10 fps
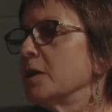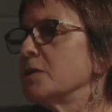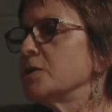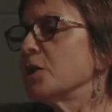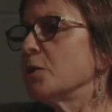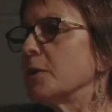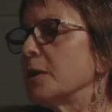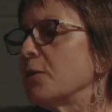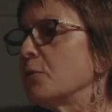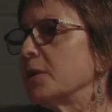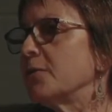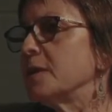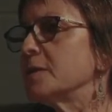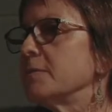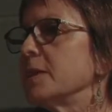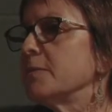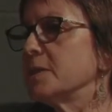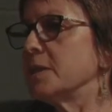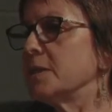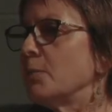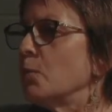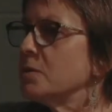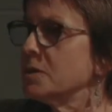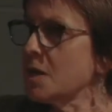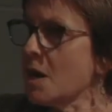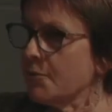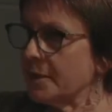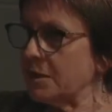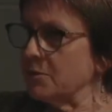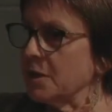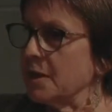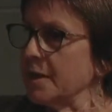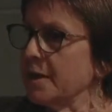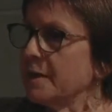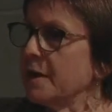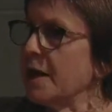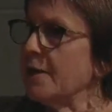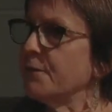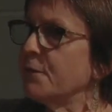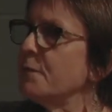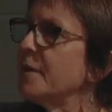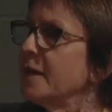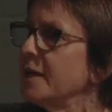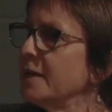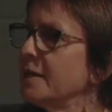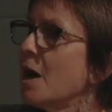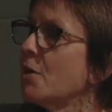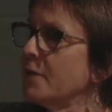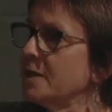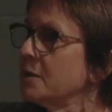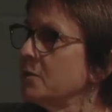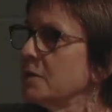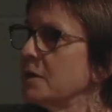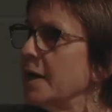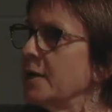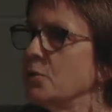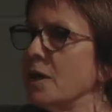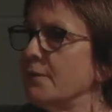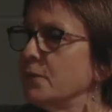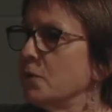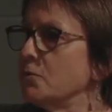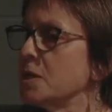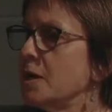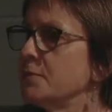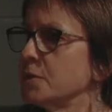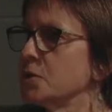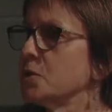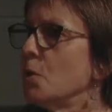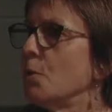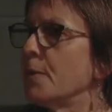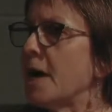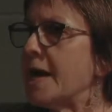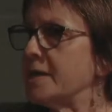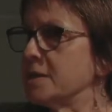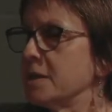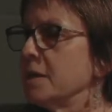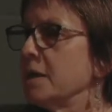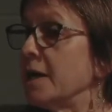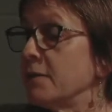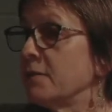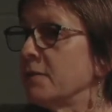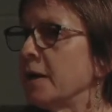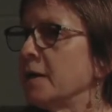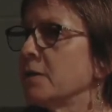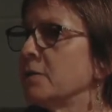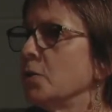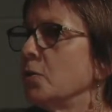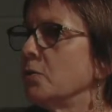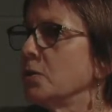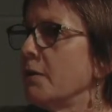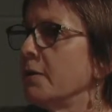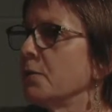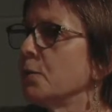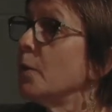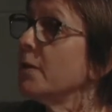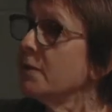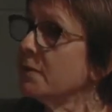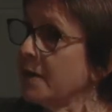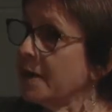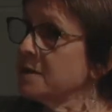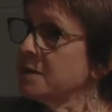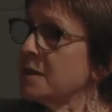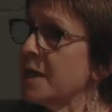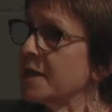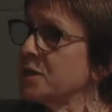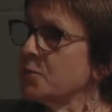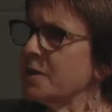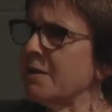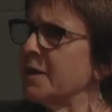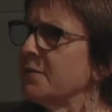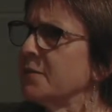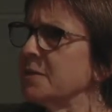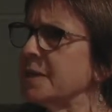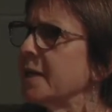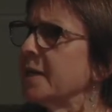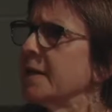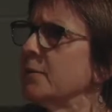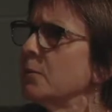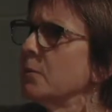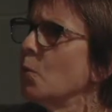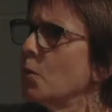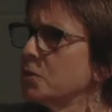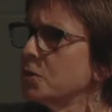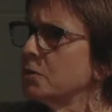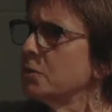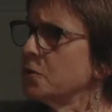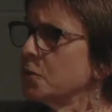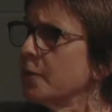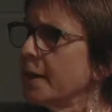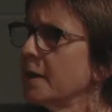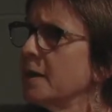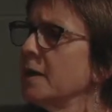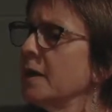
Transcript: So then I thought, well, if it isn't being busy, then what does hurried look like? And for me, hurried looked like you have no time to stop and think. You're going from one thing to the next without even taking in what you're doing.